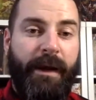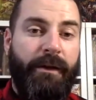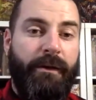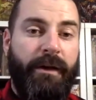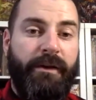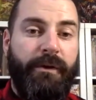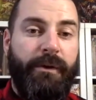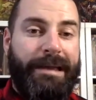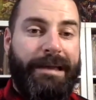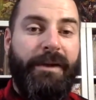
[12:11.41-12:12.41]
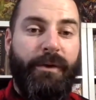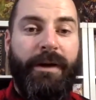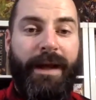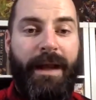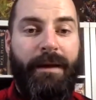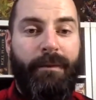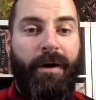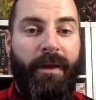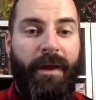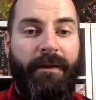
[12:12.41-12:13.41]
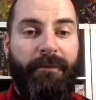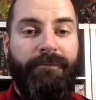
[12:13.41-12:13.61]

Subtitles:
and you need to get your game on that